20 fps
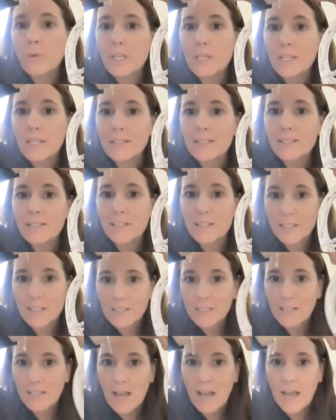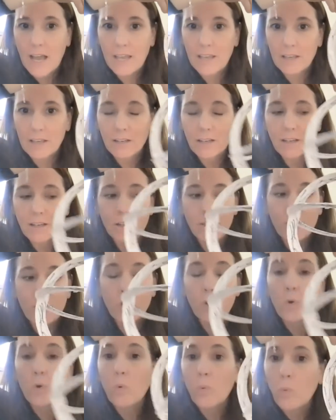need to decide
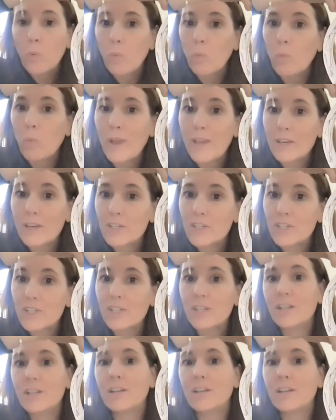which